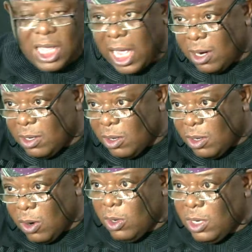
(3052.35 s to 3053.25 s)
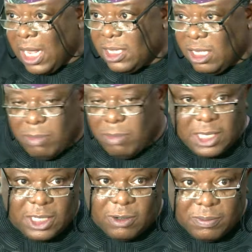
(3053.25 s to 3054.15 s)
along all our
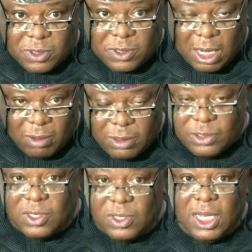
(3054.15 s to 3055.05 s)
thematic groups that runs.